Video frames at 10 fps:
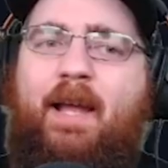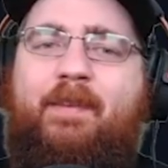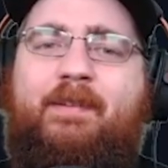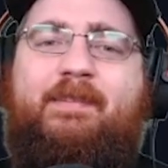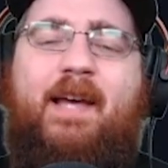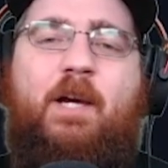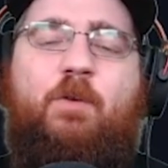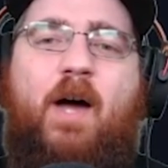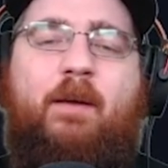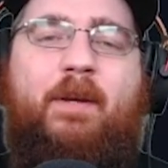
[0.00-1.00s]
In the second
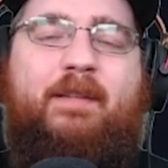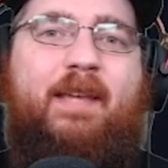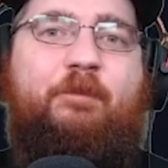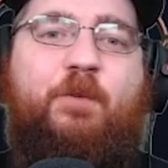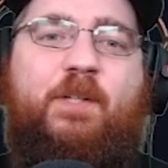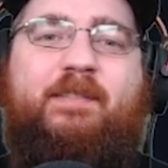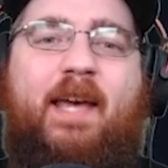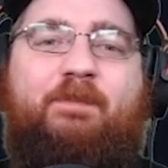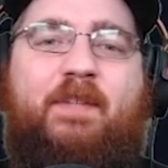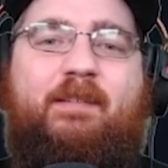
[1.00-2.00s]
round, I'm going to take free
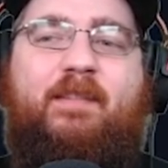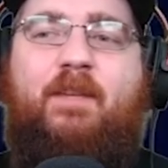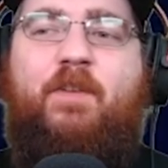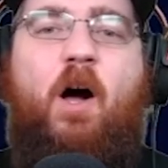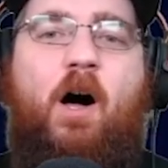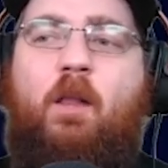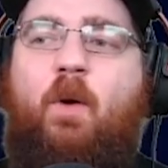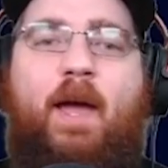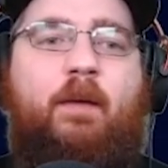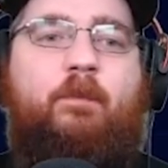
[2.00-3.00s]
safety, Stephen Holloway.